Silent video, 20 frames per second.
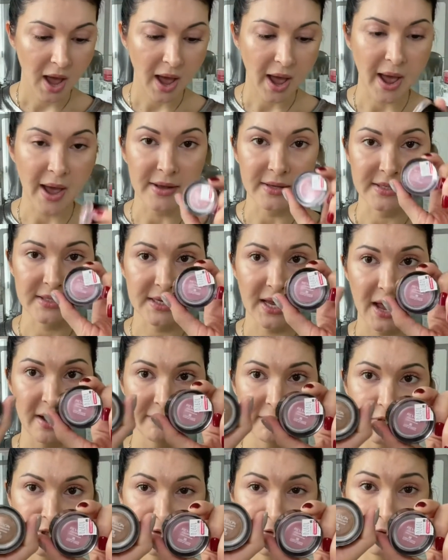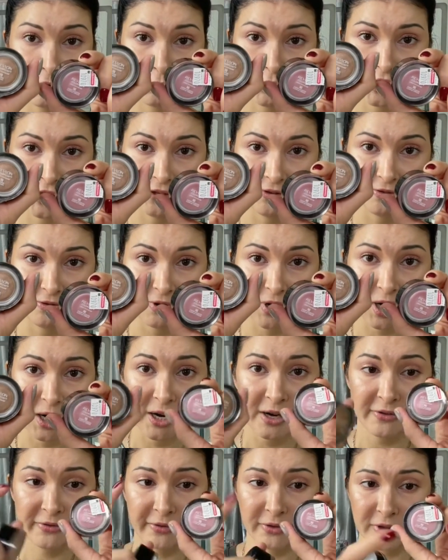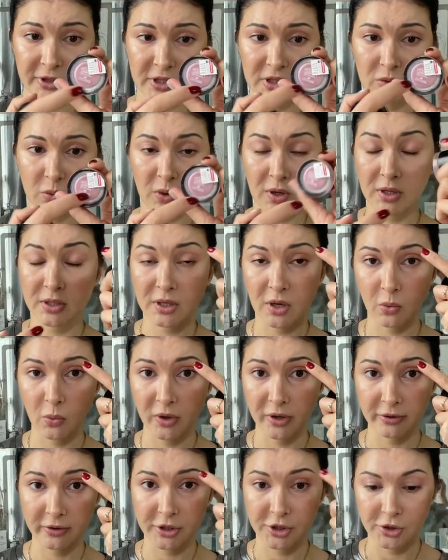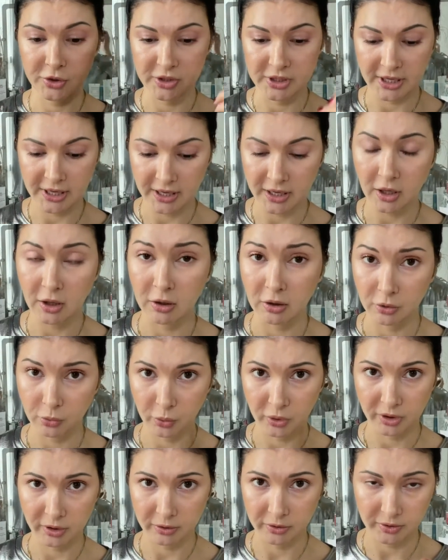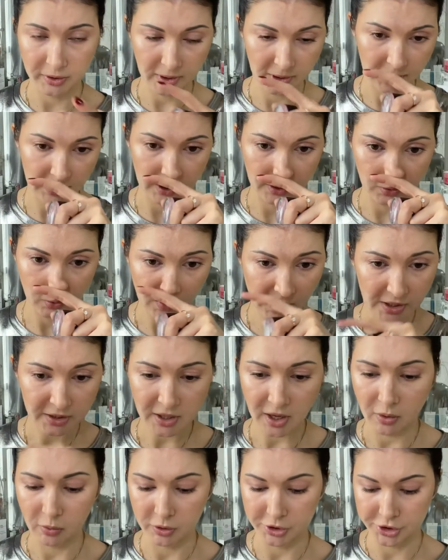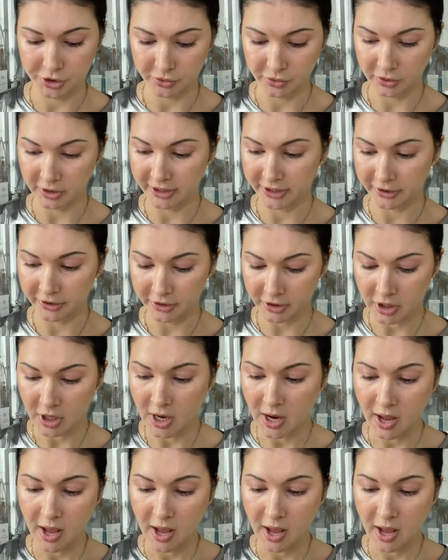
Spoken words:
and 745. These ones, I wear it today along with another one. I will show you later.